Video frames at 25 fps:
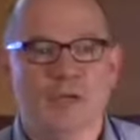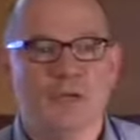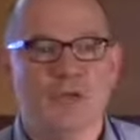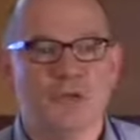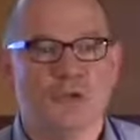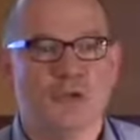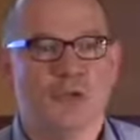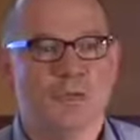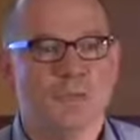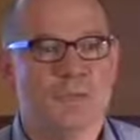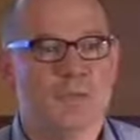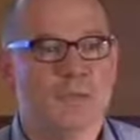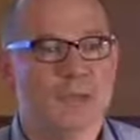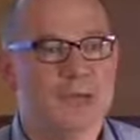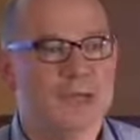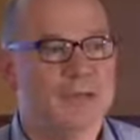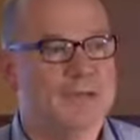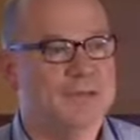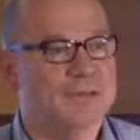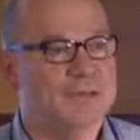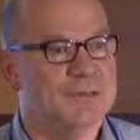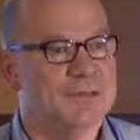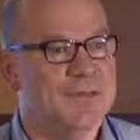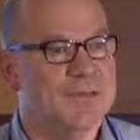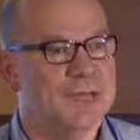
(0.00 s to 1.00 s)
enjoyed
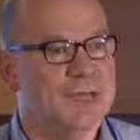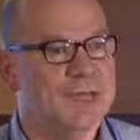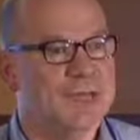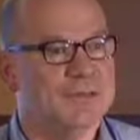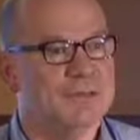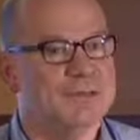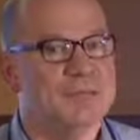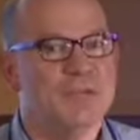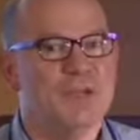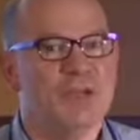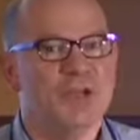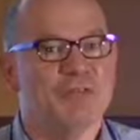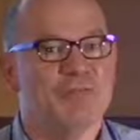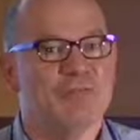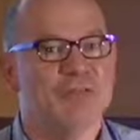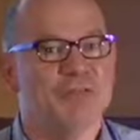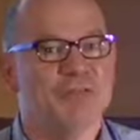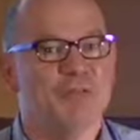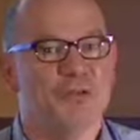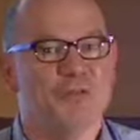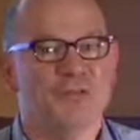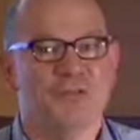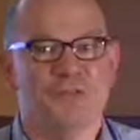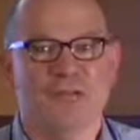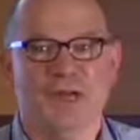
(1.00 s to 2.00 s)
best? Is the
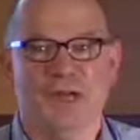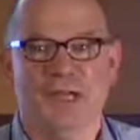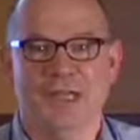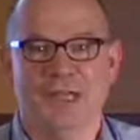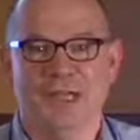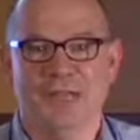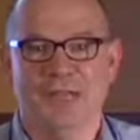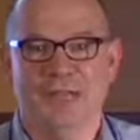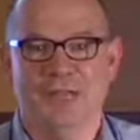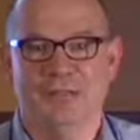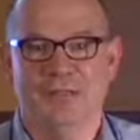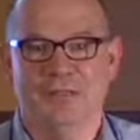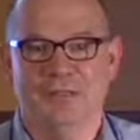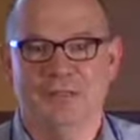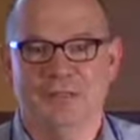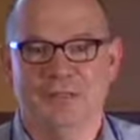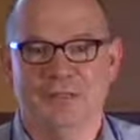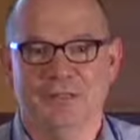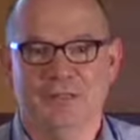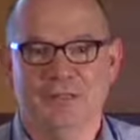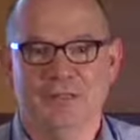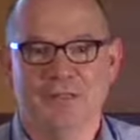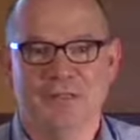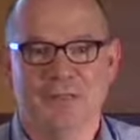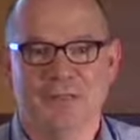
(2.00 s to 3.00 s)
Microsoft guy here
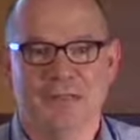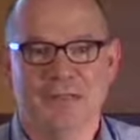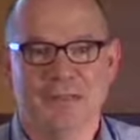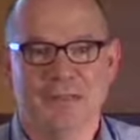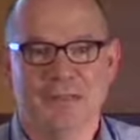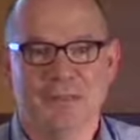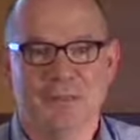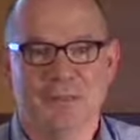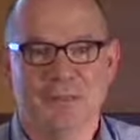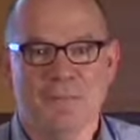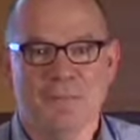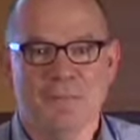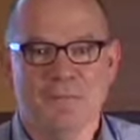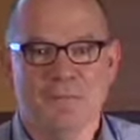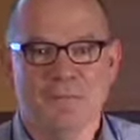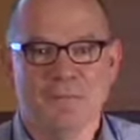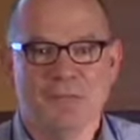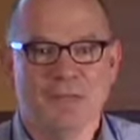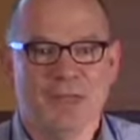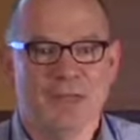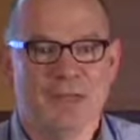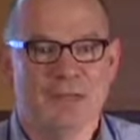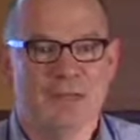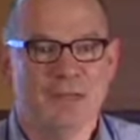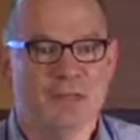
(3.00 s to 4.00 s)
still?
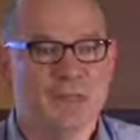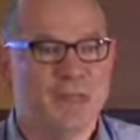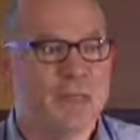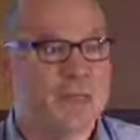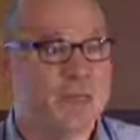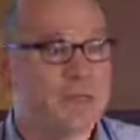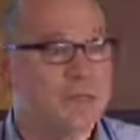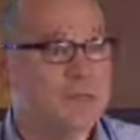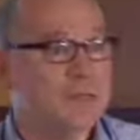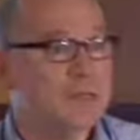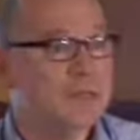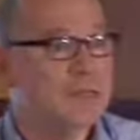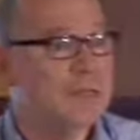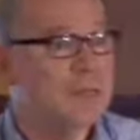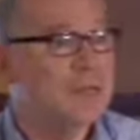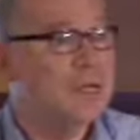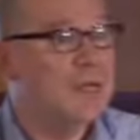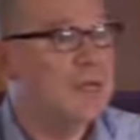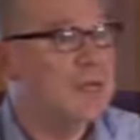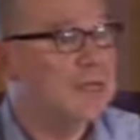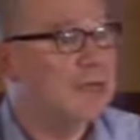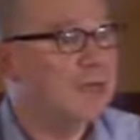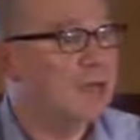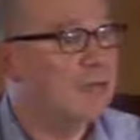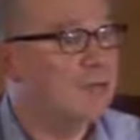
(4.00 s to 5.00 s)
Is he here?
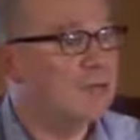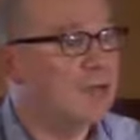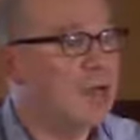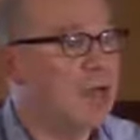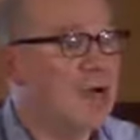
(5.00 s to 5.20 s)
Because